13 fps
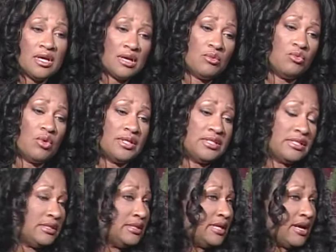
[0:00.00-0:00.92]
um,
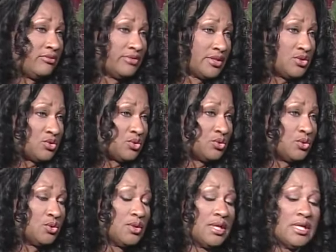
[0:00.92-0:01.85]
attended Catholic
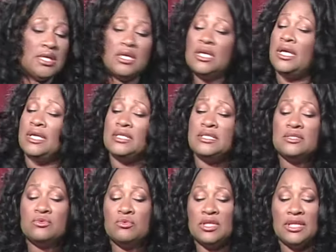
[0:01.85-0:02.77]
school, and
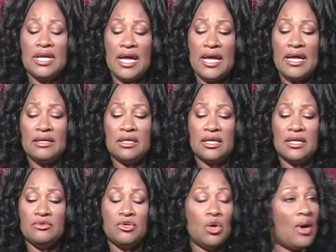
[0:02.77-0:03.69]
just really had
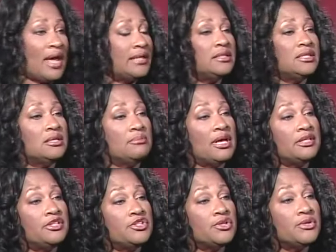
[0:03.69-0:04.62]
uh, no idea
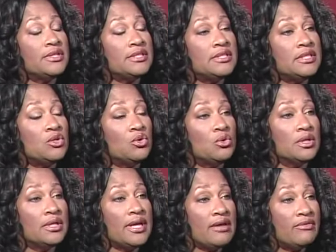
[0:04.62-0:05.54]
about eternity
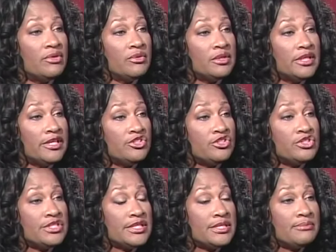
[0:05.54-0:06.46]
or having a
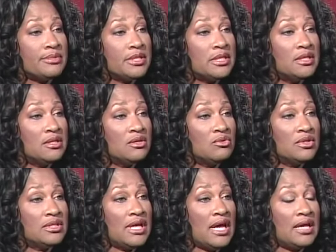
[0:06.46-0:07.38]
relationship
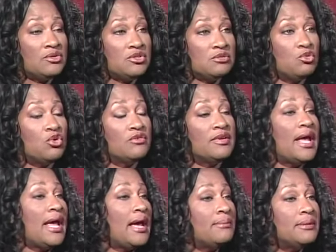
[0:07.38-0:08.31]
with God. It was more of a
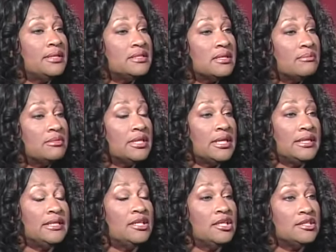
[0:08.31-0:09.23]
habit, something mm-hmm.
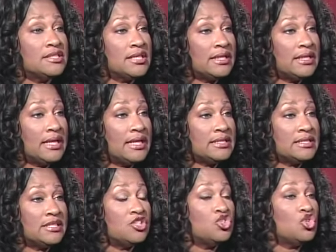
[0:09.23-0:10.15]
I did mm-hmm. on
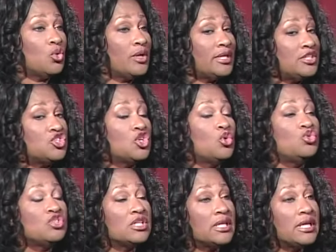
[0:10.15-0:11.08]
Sundays and mm-hmm. enjoyed
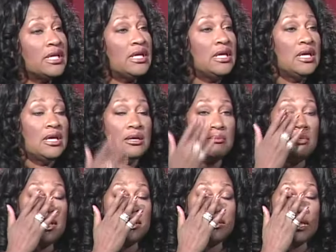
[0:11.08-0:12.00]
socially,
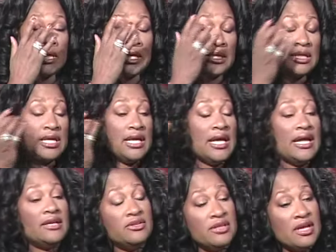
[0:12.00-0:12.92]
sure. but uh,
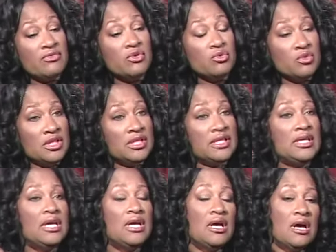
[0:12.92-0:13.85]
had never
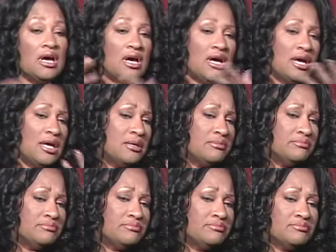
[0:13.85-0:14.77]
really
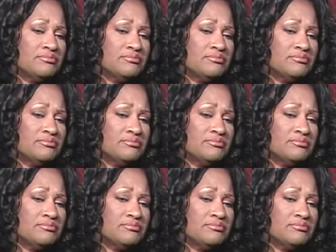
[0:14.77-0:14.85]
um,